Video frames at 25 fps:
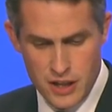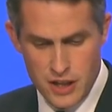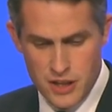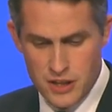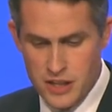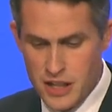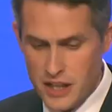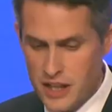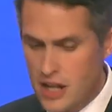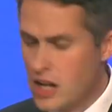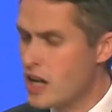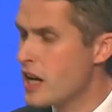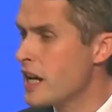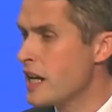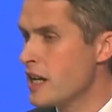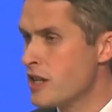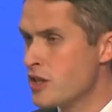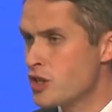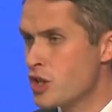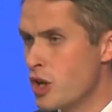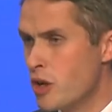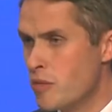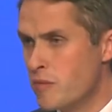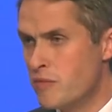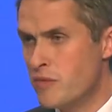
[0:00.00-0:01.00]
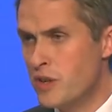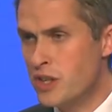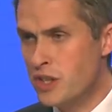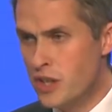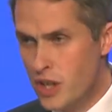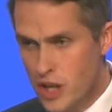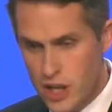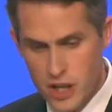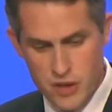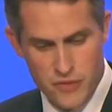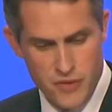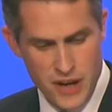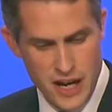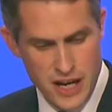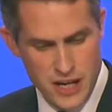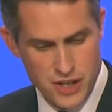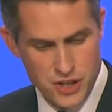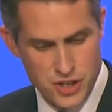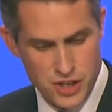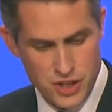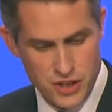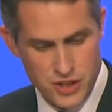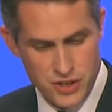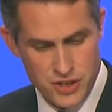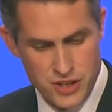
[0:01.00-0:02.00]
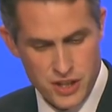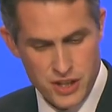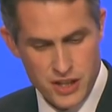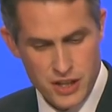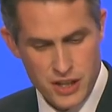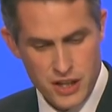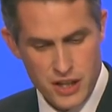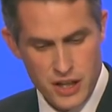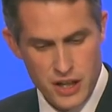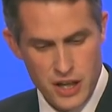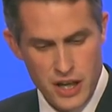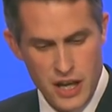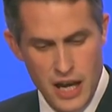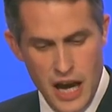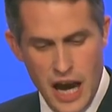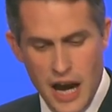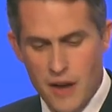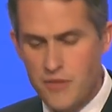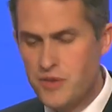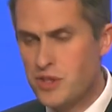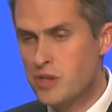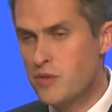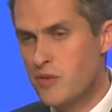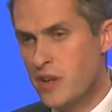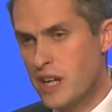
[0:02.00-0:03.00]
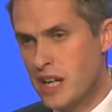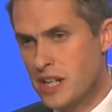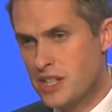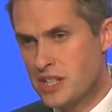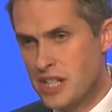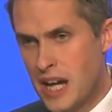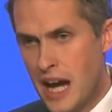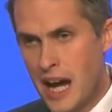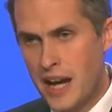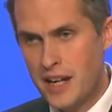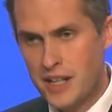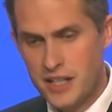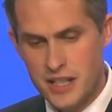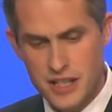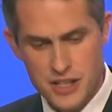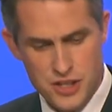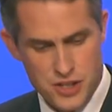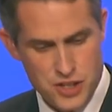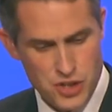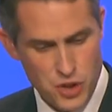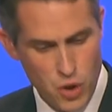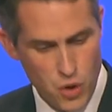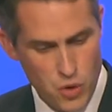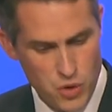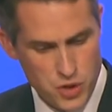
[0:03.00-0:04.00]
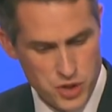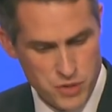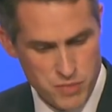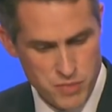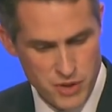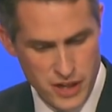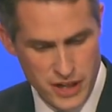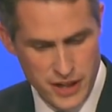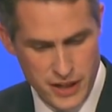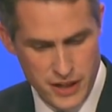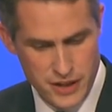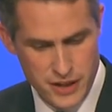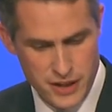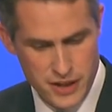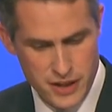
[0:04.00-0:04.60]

that cleaned up the nerve agent after the attack in Salisbury.